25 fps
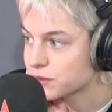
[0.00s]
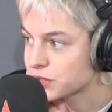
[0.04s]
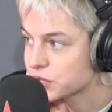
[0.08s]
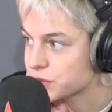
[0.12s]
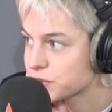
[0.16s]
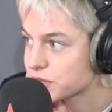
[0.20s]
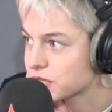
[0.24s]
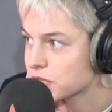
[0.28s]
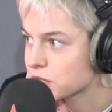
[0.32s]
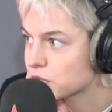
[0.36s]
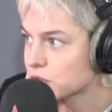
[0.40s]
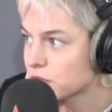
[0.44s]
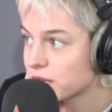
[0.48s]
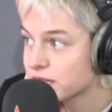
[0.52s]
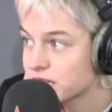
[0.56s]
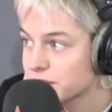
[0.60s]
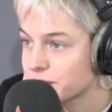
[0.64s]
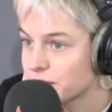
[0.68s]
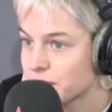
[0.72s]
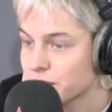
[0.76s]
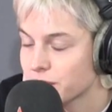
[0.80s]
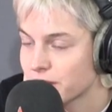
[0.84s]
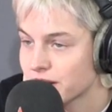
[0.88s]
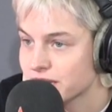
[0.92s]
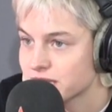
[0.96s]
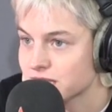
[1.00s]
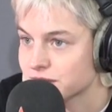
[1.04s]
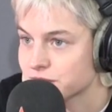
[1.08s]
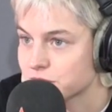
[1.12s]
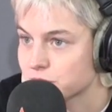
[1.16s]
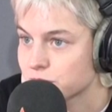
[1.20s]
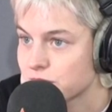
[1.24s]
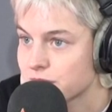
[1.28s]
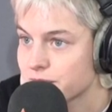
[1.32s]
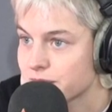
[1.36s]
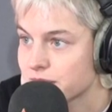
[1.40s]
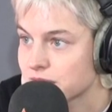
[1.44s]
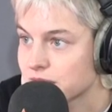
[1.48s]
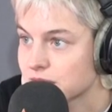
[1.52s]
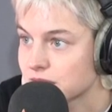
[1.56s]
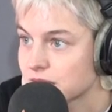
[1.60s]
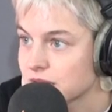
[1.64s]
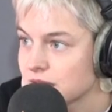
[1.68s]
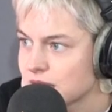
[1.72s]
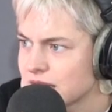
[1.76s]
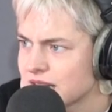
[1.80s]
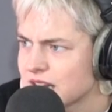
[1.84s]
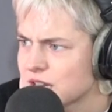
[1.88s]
which was incredibly oppressive to women.